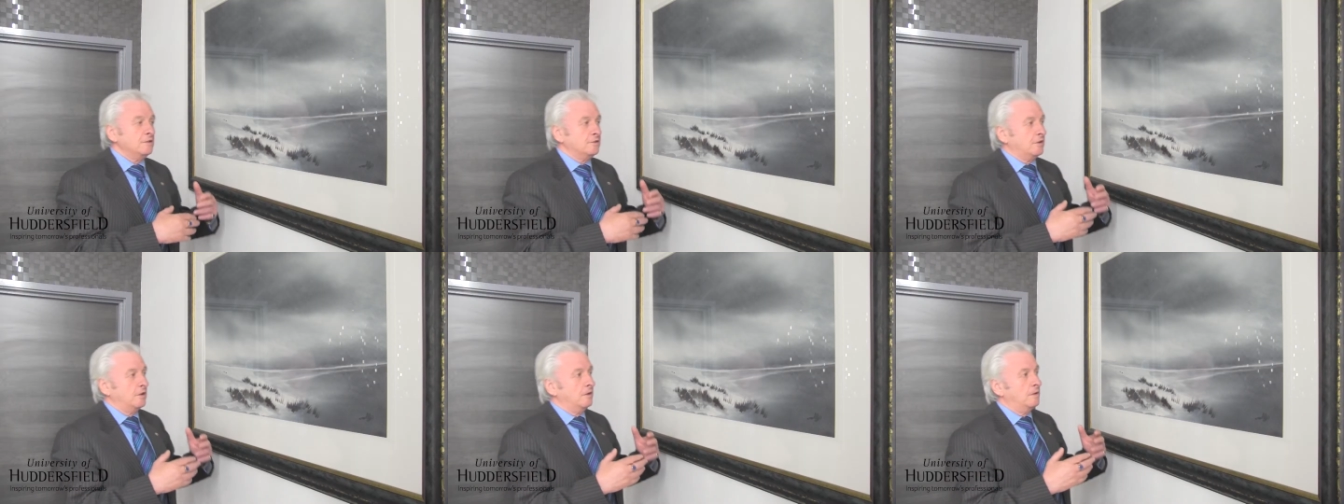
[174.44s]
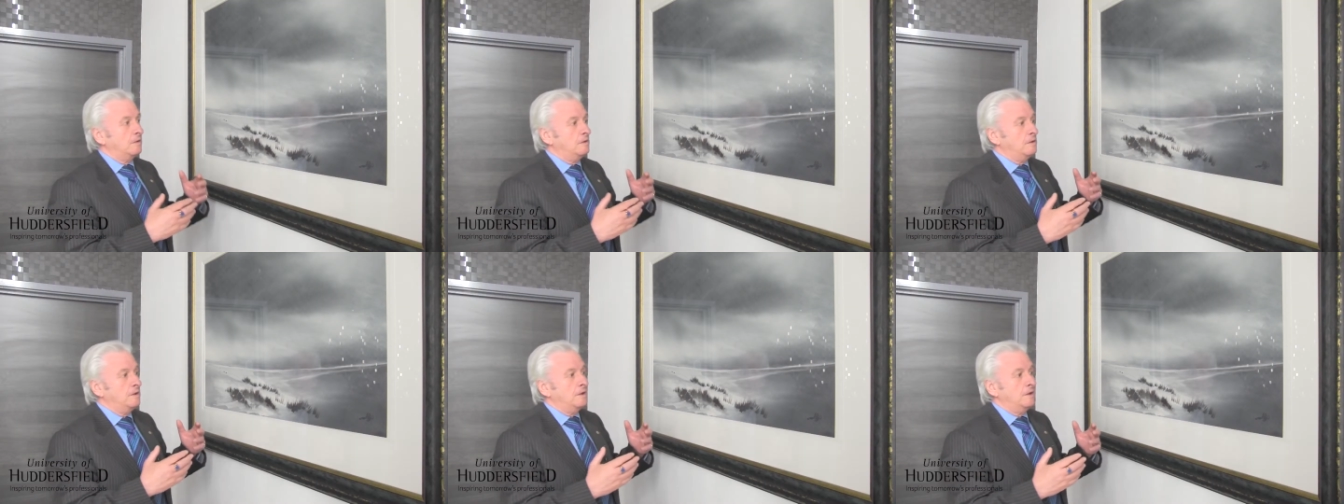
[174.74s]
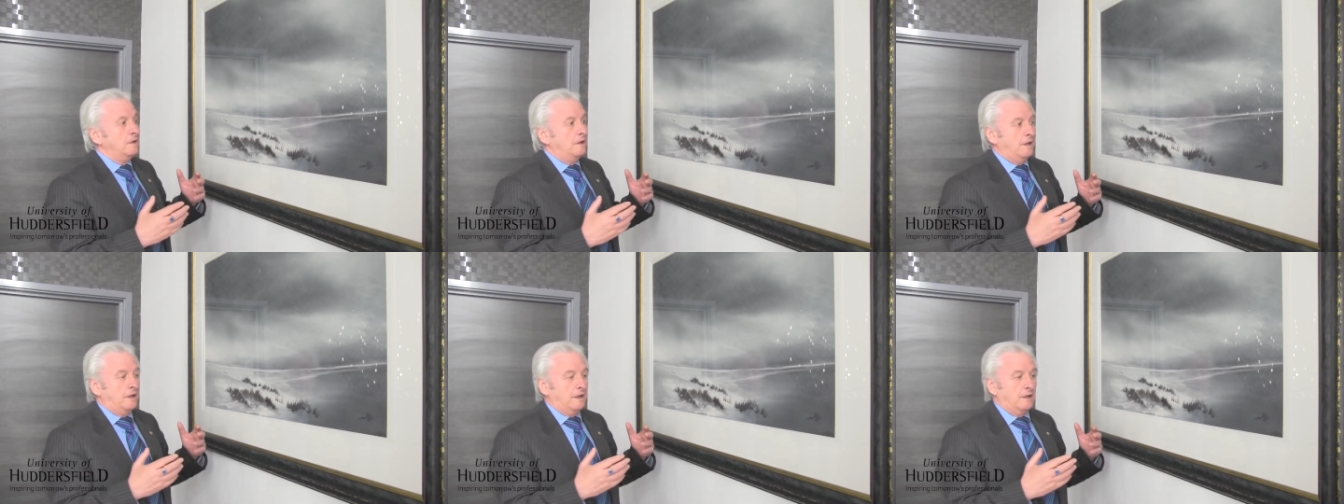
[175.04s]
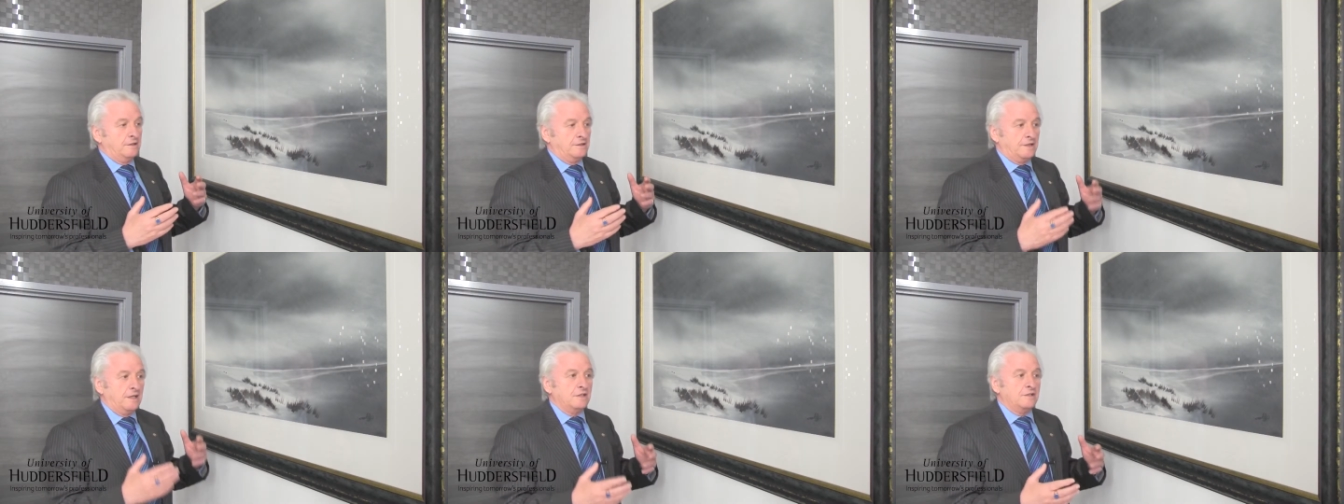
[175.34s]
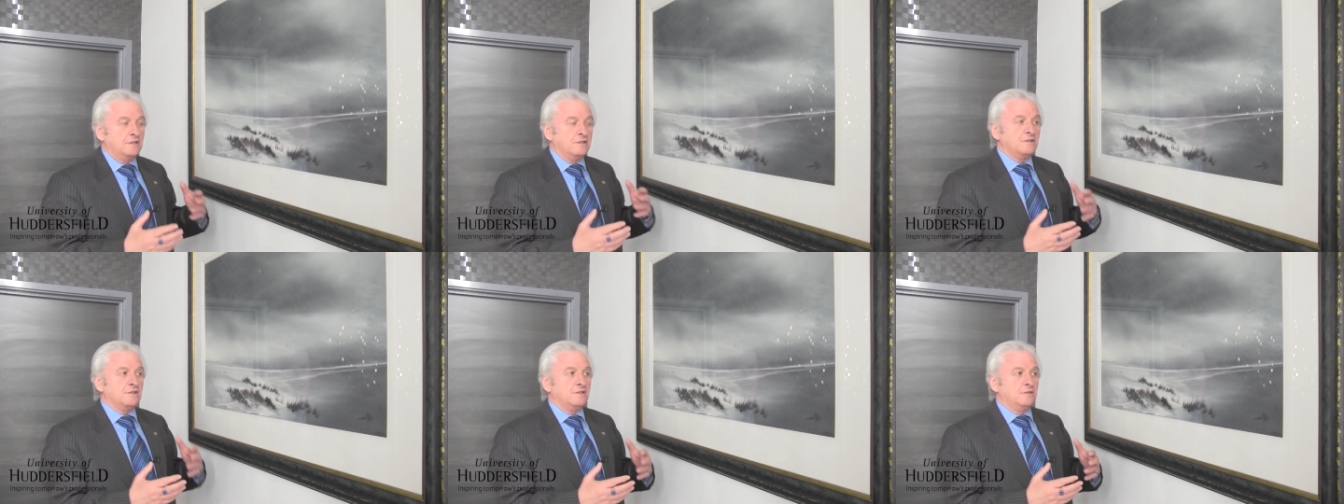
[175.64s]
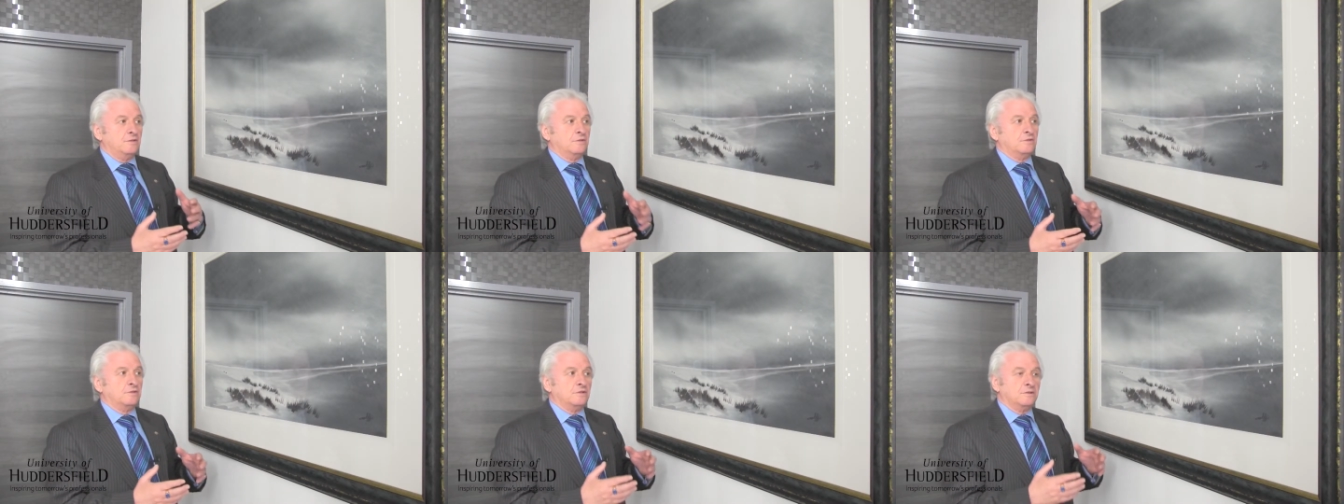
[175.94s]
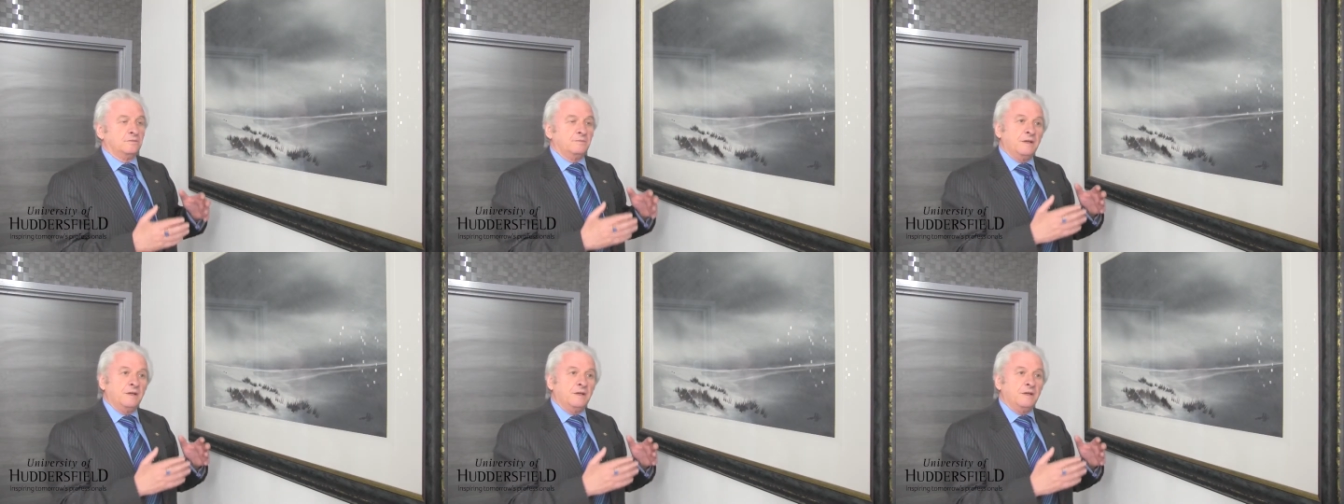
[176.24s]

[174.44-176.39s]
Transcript: So I say to students,